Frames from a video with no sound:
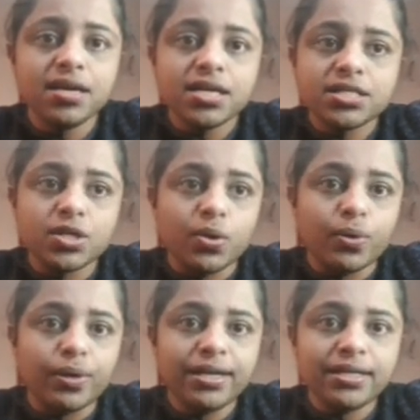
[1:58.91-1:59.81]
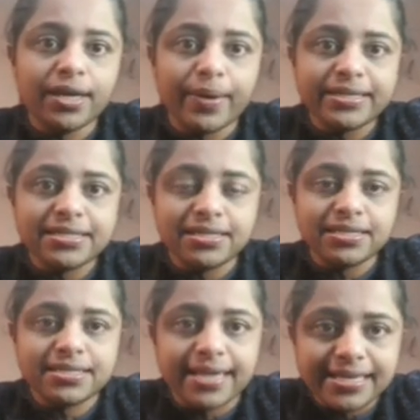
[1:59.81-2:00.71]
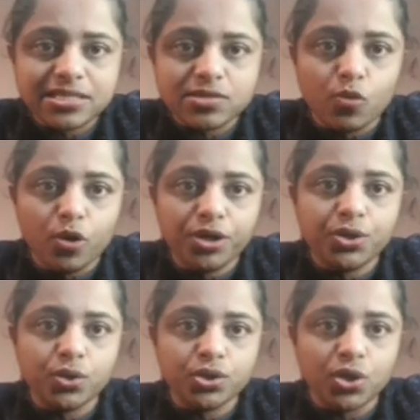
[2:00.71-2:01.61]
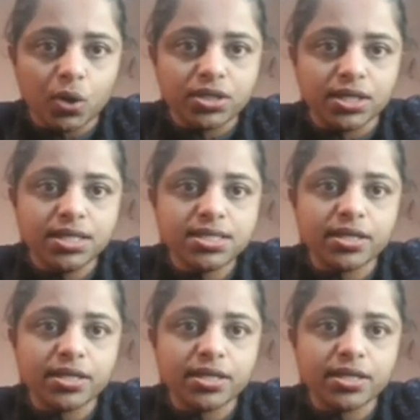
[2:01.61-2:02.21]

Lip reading: So in the question it says, what do doctors